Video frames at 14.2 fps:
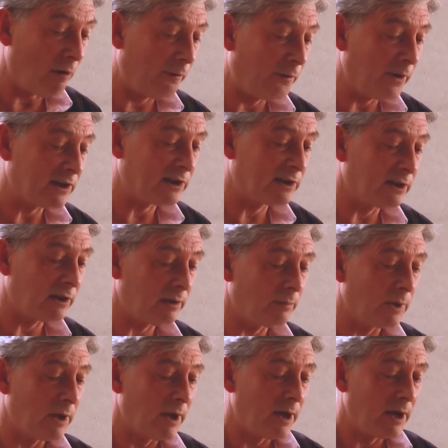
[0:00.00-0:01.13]
of fixed
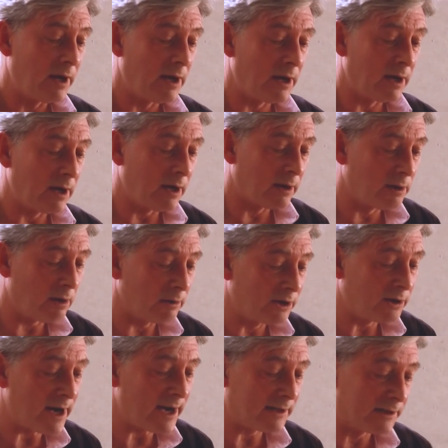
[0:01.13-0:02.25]
term
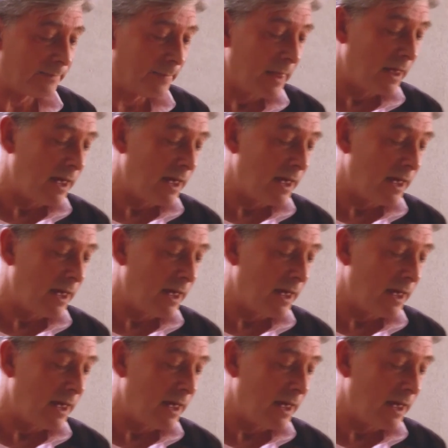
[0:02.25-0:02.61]
contracts.